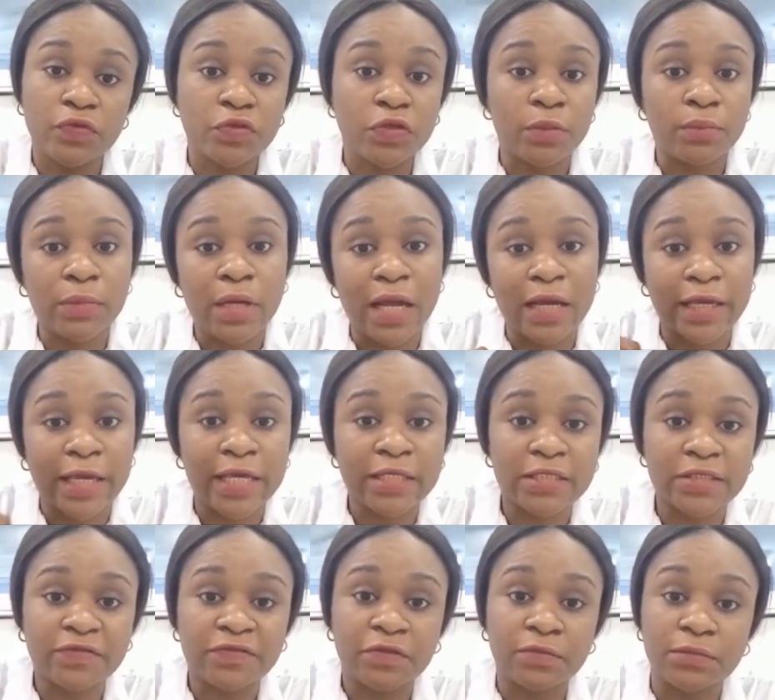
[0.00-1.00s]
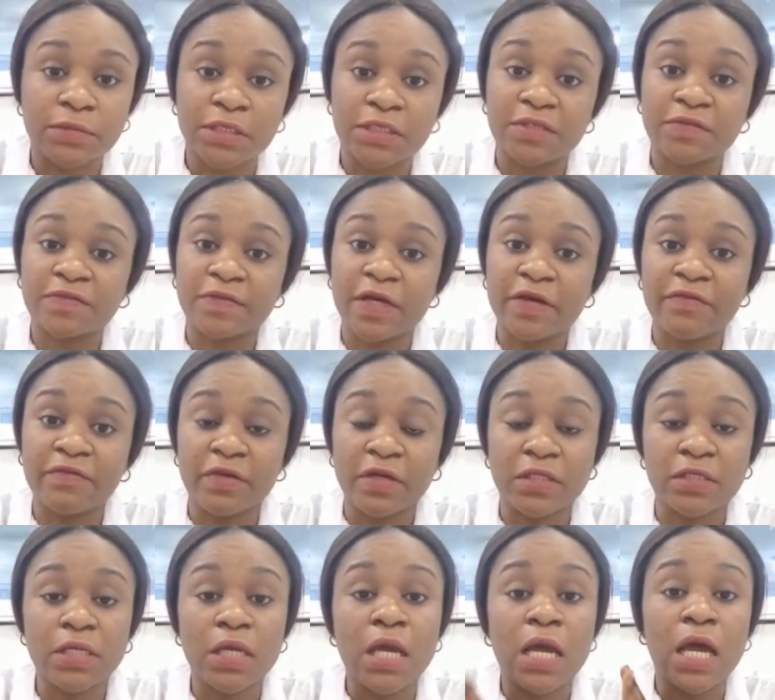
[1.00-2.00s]
Some can get it from 35 years
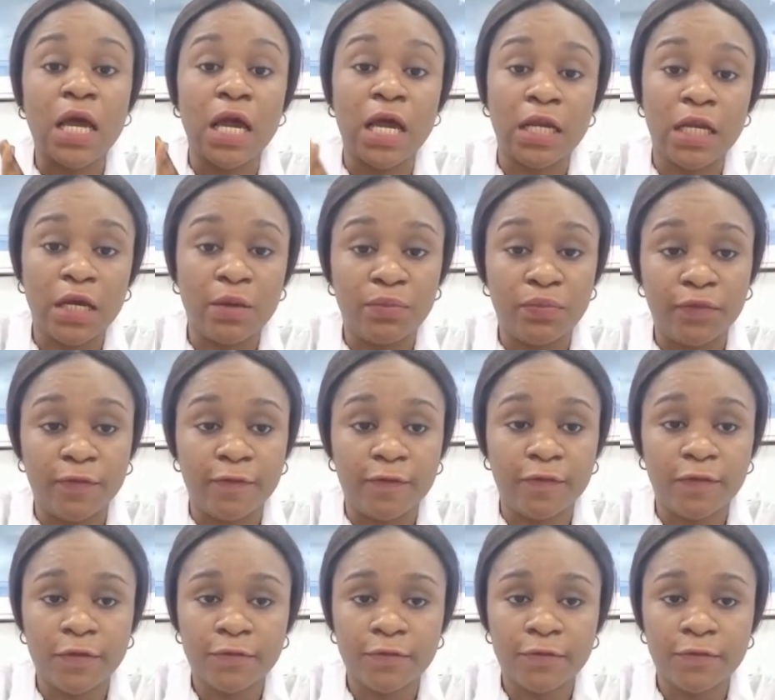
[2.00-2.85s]
and above.